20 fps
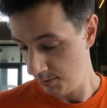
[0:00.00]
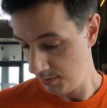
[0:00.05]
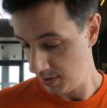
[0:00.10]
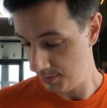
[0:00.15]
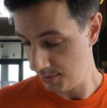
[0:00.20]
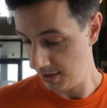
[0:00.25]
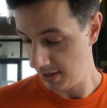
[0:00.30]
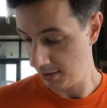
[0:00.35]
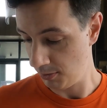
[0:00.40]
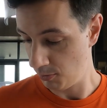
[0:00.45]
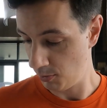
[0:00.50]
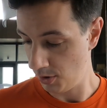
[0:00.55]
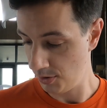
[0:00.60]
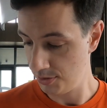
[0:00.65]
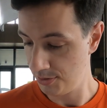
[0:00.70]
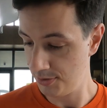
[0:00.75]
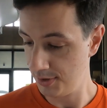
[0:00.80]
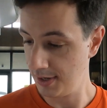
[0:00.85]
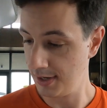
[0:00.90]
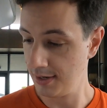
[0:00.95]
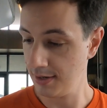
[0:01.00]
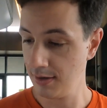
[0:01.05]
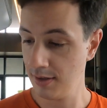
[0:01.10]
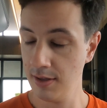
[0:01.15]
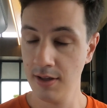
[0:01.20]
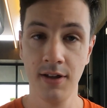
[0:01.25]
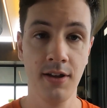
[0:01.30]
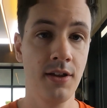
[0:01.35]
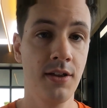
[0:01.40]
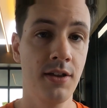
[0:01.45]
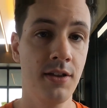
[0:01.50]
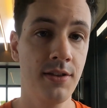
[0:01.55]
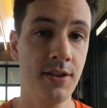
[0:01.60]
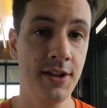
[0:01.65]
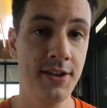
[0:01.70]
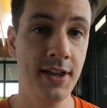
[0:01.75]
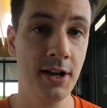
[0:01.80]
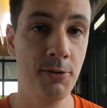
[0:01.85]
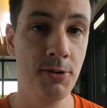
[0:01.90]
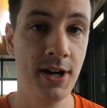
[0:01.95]
Maybe like one thing
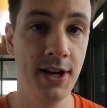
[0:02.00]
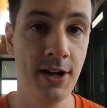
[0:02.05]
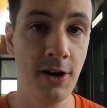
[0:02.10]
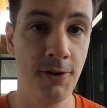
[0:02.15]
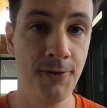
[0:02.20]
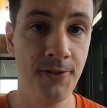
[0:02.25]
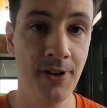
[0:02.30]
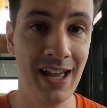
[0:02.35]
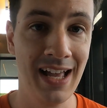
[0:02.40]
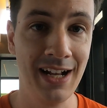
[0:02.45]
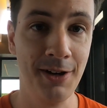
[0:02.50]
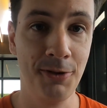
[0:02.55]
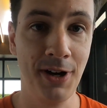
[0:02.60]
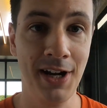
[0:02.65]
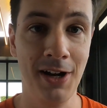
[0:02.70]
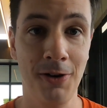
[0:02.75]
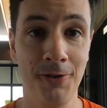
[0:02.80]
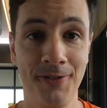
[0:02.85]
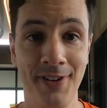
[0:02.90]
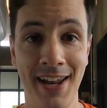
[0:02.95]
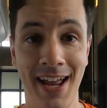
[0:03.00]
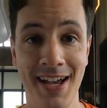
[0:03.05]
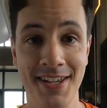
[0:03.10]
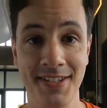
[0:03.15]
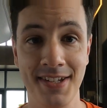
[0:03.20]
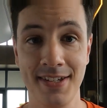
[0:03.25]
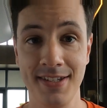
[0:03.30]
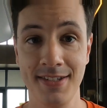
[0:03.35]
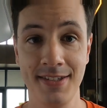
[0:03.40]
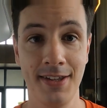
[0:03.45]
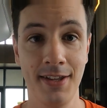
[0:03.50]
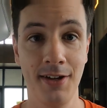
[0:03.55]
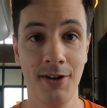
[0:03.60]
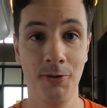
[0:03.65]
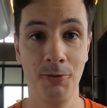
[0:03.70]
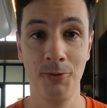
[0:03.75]
that they quite often ask is the